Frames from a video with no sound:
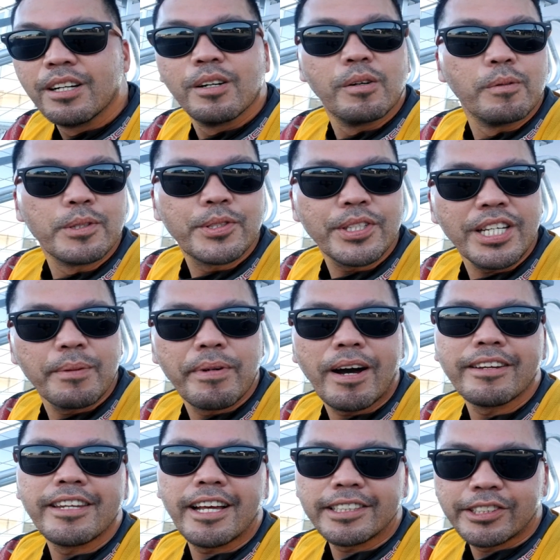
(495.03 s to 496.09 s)
we'll see about
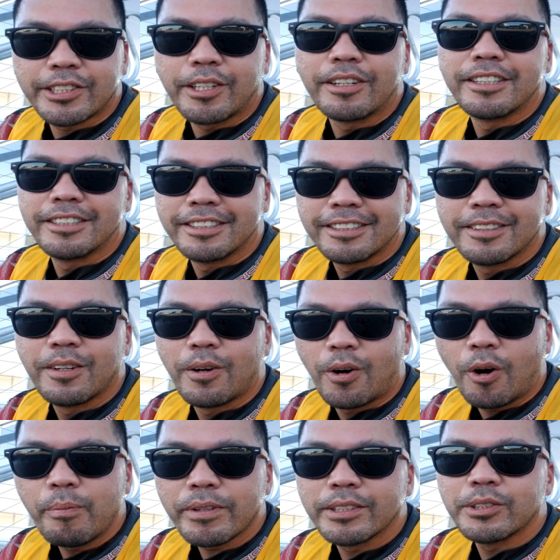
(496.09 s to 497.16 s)
next year.
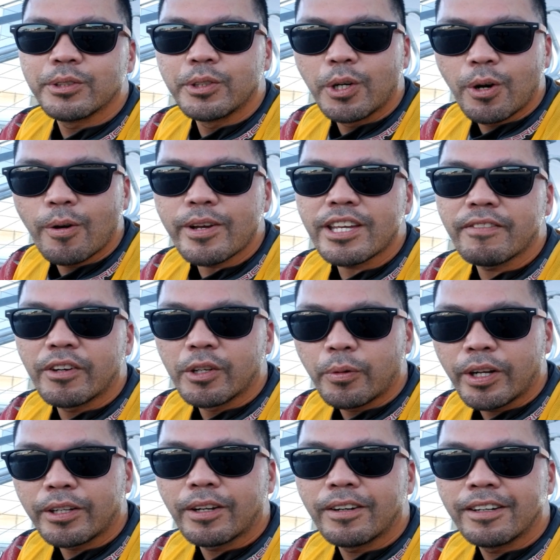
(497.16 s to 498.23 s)
Hoping to go even
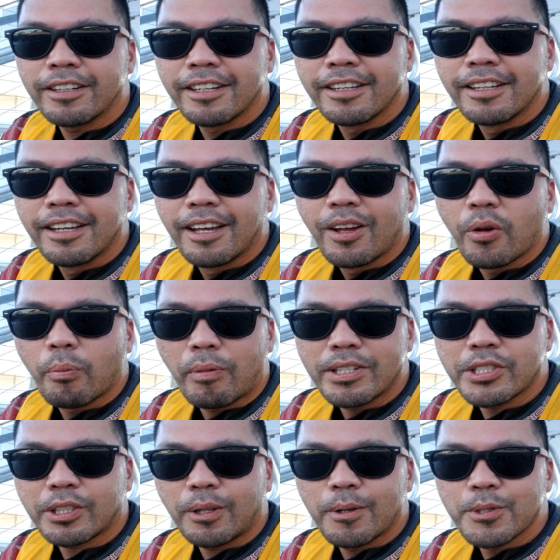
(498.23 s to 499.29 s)
quicker, much
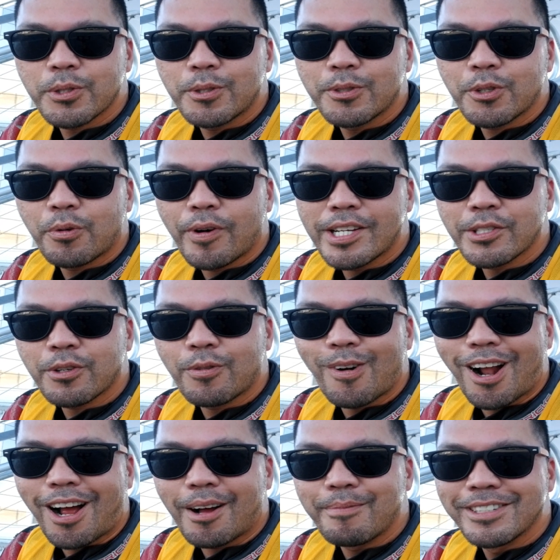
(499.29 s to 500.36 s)
closer to Racer
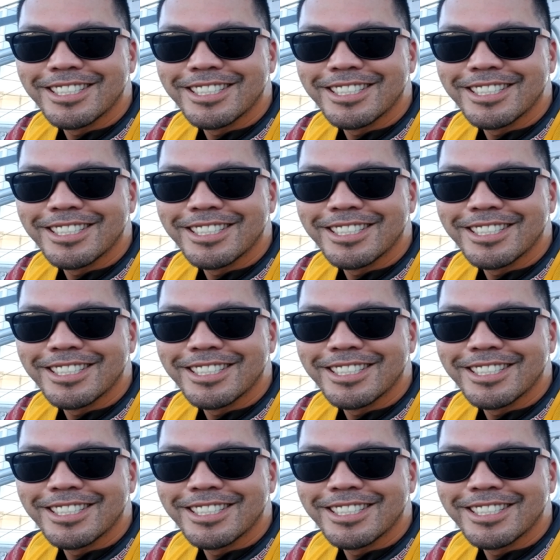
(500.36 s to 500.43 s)
Rob.